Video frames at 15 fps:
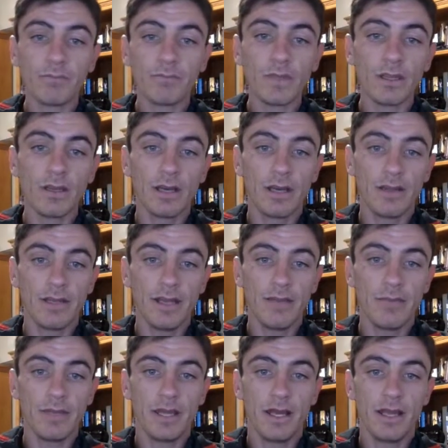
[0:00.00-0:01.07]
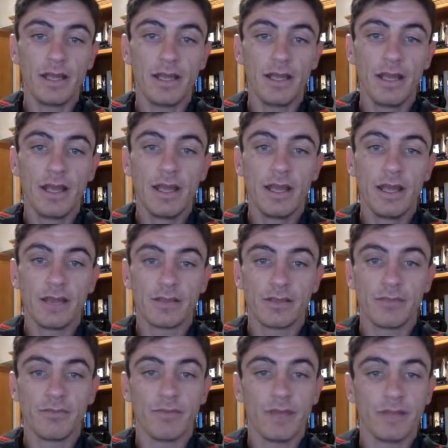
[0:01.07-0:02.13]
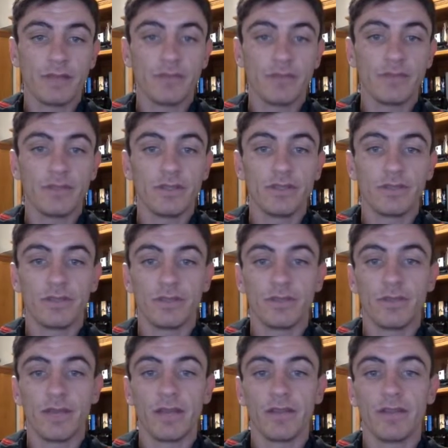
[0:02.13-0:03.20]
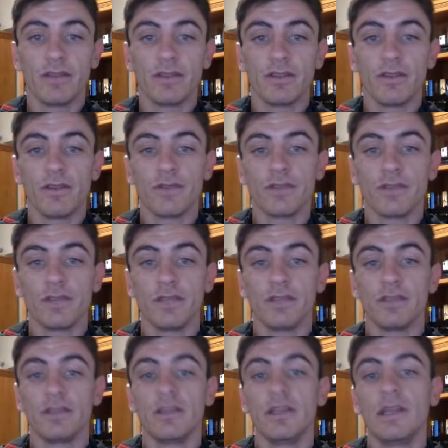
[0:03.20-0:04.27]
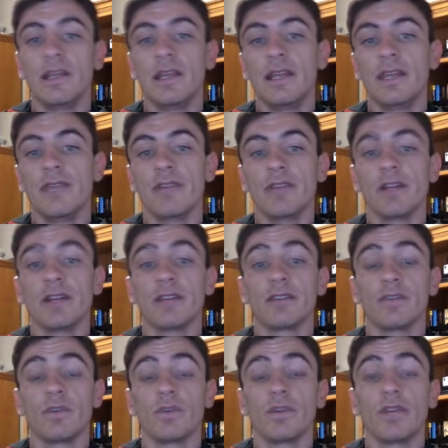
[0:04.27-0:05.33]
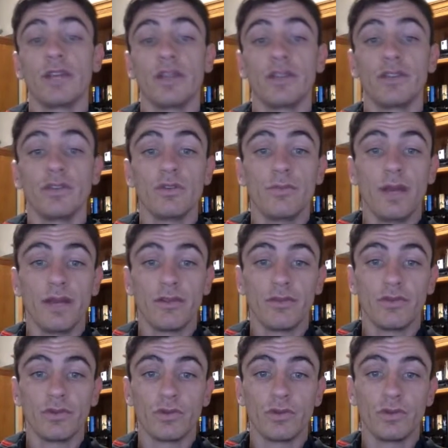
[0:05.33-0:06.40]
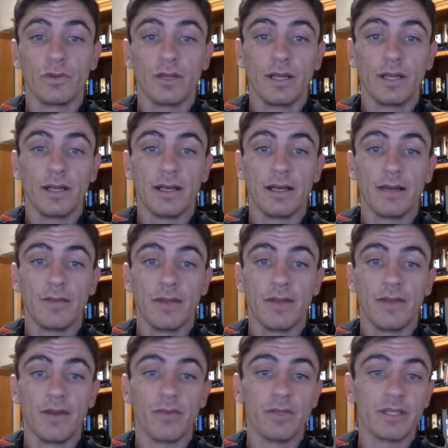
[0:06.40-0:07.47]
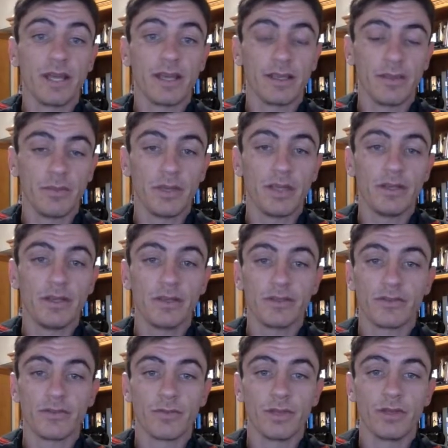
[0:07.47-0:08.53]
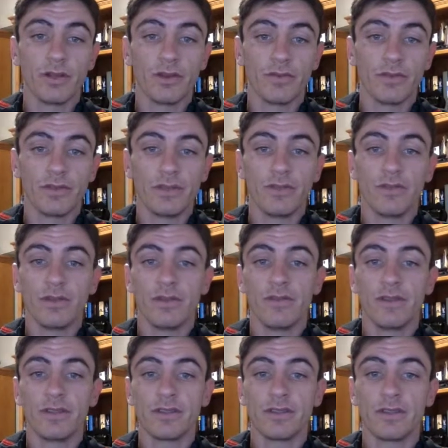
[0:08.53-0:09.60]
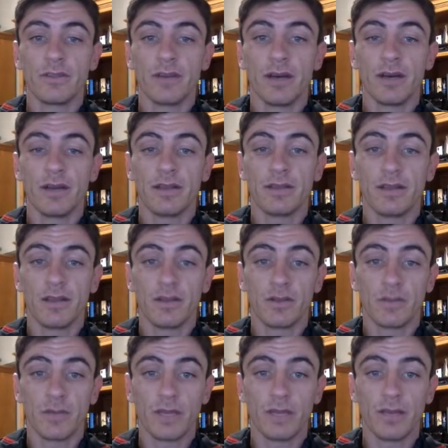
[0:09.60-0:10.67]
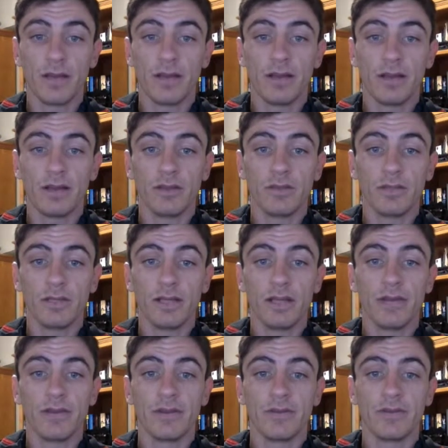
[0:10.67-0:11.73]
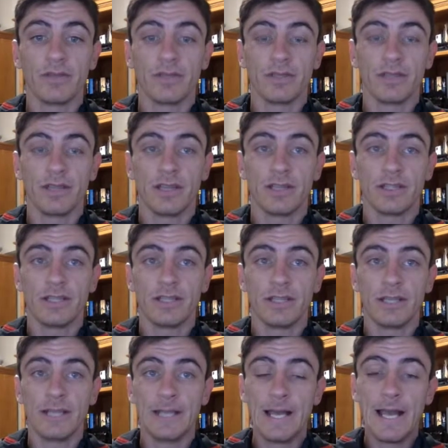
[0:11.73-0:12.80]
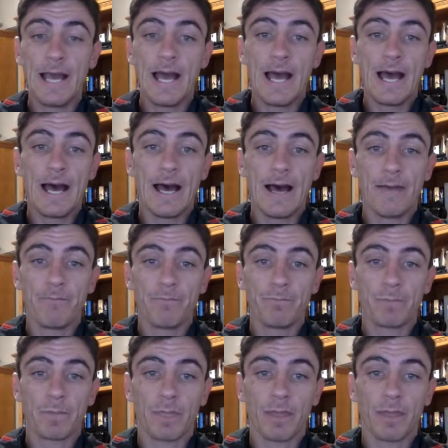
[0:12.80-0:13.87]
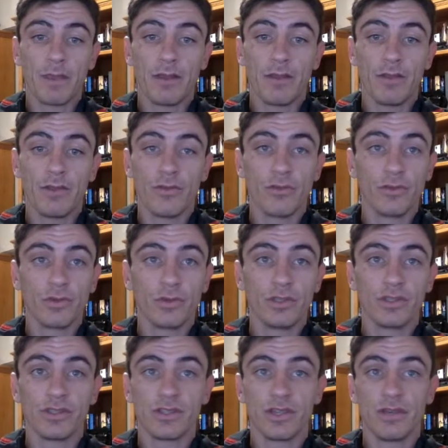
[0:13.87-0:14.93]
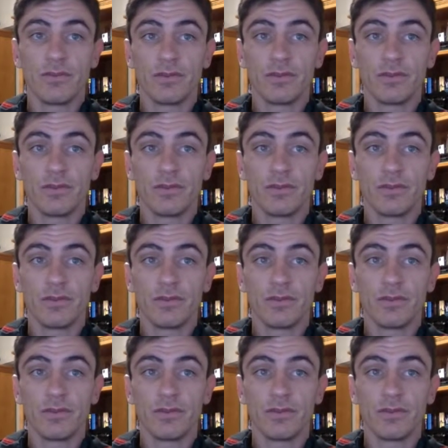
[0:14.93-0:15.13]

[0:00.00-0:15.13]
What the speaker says: The NBA has some massive decisions to make in this off-season in regards to what they're going to do about the rule. And they'll be taking opinions from a lot of different invested parties that I'll speak about a little bit later in the presentation. The rule itself,